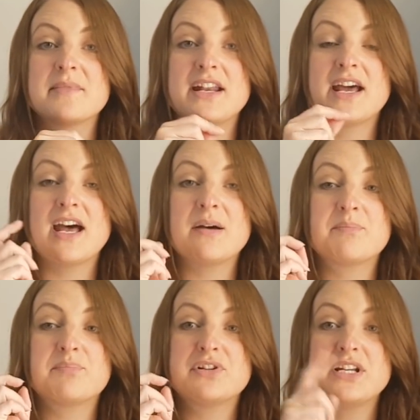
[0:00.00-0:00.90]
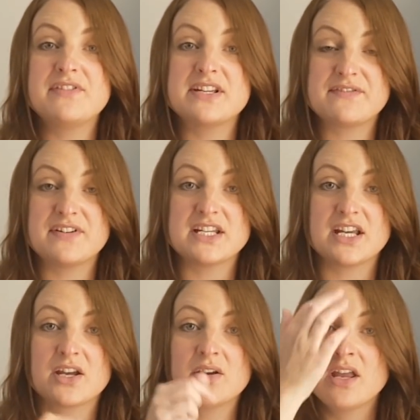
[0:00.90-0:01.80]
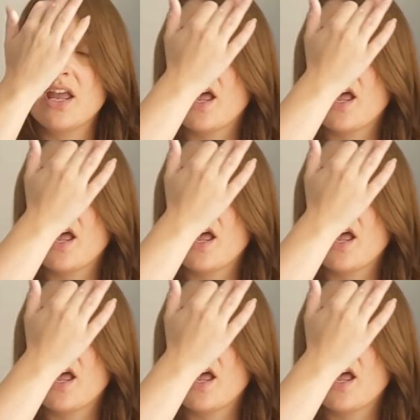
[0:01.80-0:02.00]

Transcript: In our previous video,